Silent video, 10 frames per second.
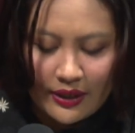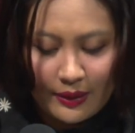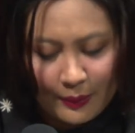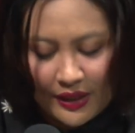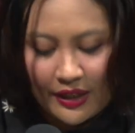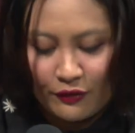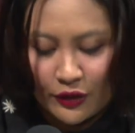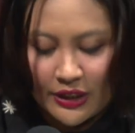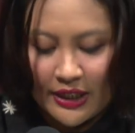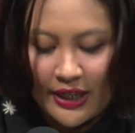I mean,
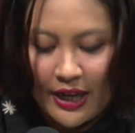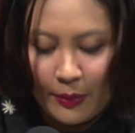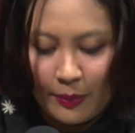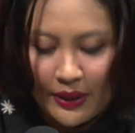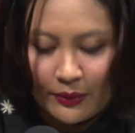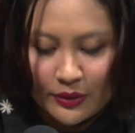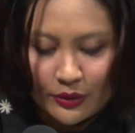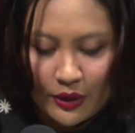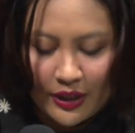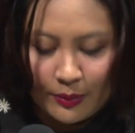unfortunately, APAD was
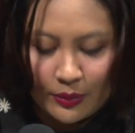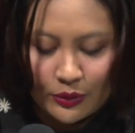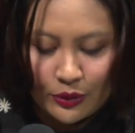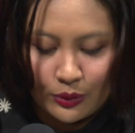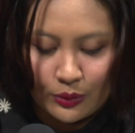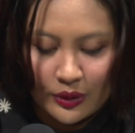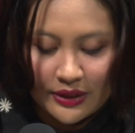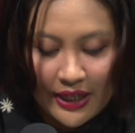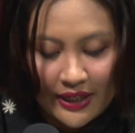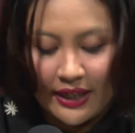not able to
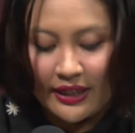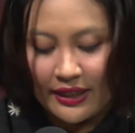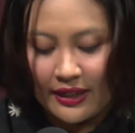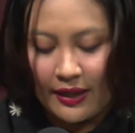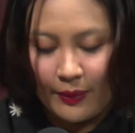attend. And then,